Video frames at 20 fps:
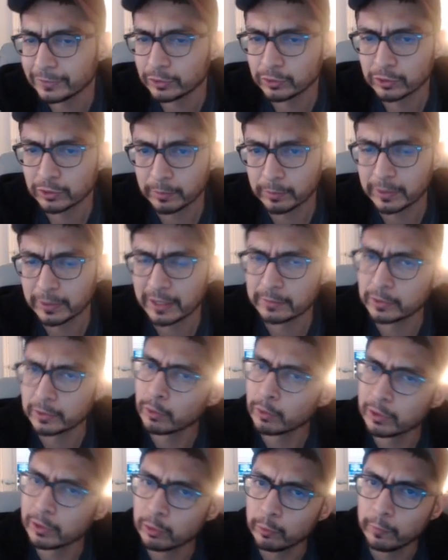Sometimes
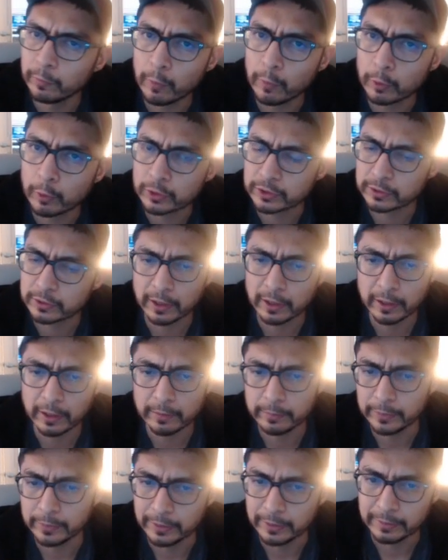they only do
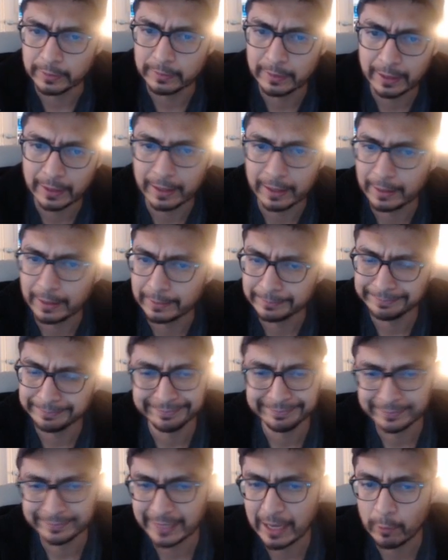4-star, but
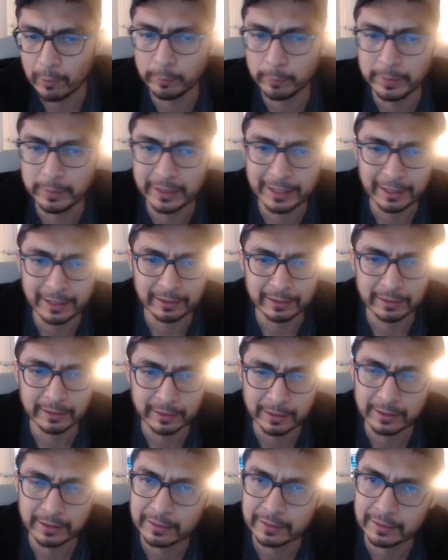that would be
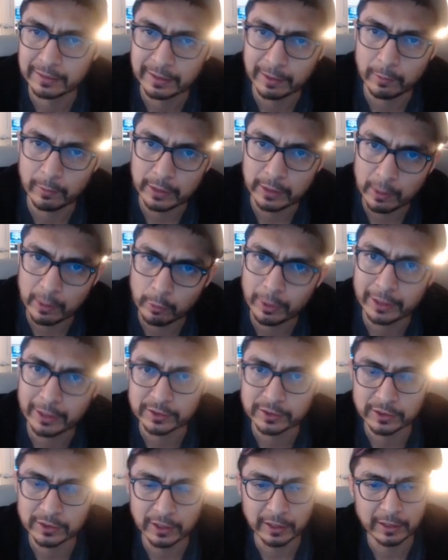that would
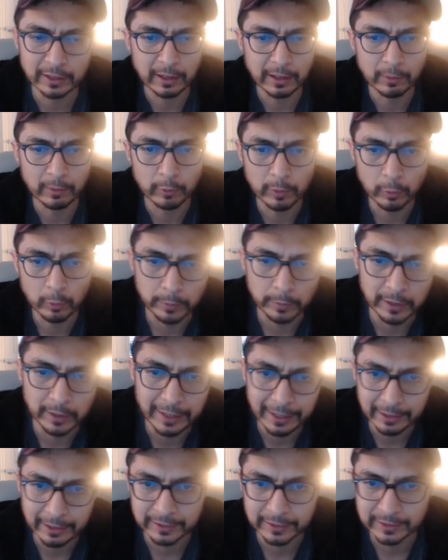kind of suck. We would be
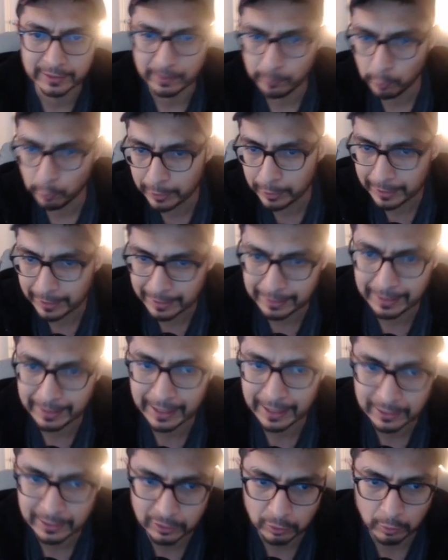kind of disappointed in
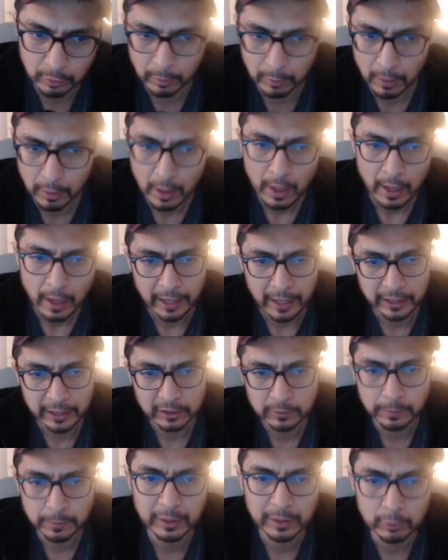that, so I
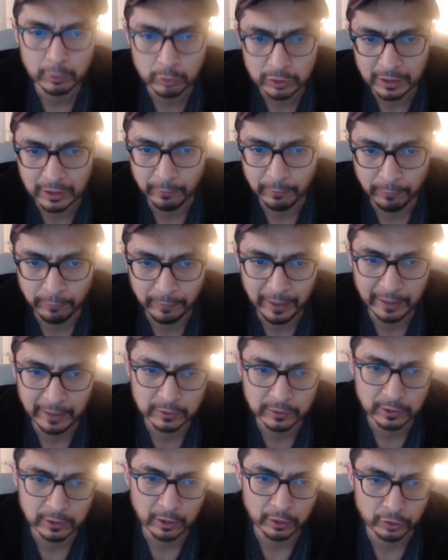expect to see a
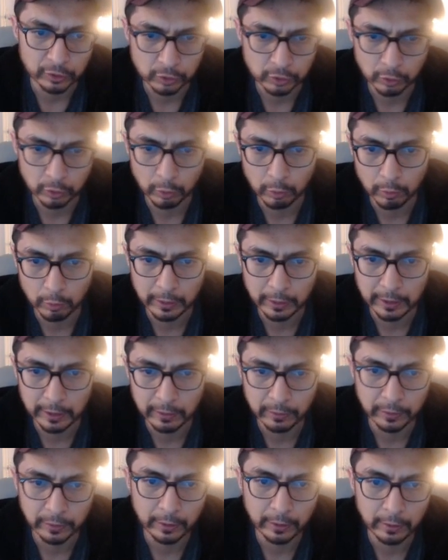5-star soul
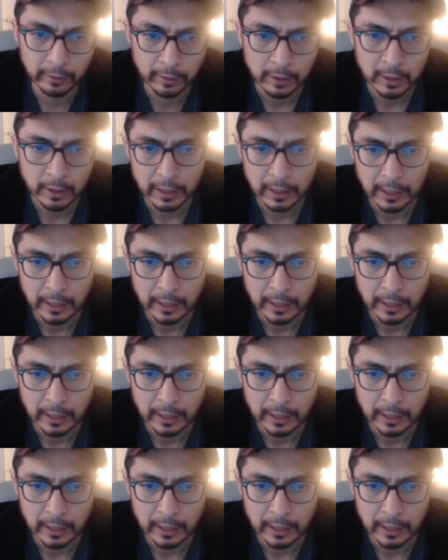in there.